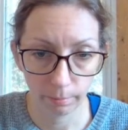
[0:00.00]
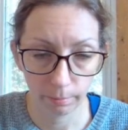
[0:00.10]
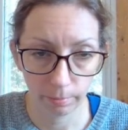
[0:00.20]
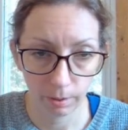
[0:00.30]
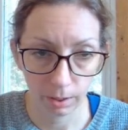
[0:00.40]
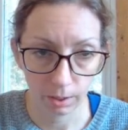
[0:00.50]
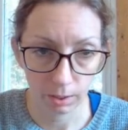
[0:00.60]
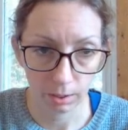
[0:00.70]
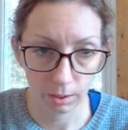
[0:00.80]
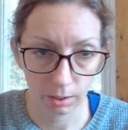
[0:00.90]
but
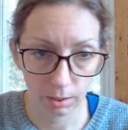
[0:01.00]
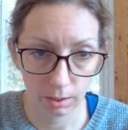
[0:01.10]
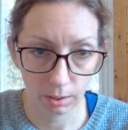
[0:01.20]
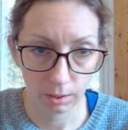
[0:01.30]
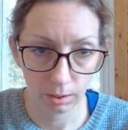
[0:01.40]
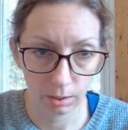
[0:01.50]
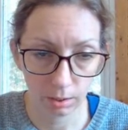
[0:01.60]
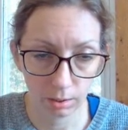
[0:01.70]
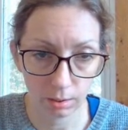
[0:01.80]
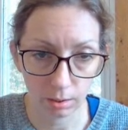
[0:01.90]

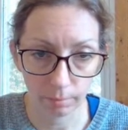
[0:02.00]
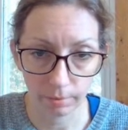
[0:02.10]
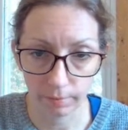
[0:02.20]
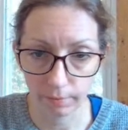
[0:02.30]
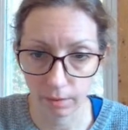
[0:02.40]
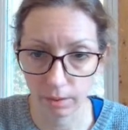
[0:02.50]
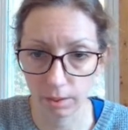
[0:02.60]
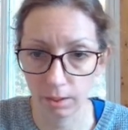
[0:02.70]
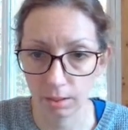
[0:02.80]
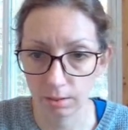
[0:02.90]
it's all been very
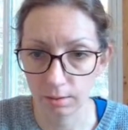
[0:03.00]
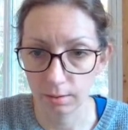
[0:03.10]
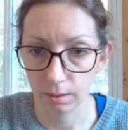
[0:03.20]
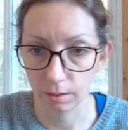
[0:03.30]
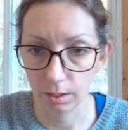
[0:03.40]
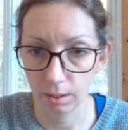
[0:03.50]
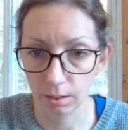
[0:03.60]
necessary.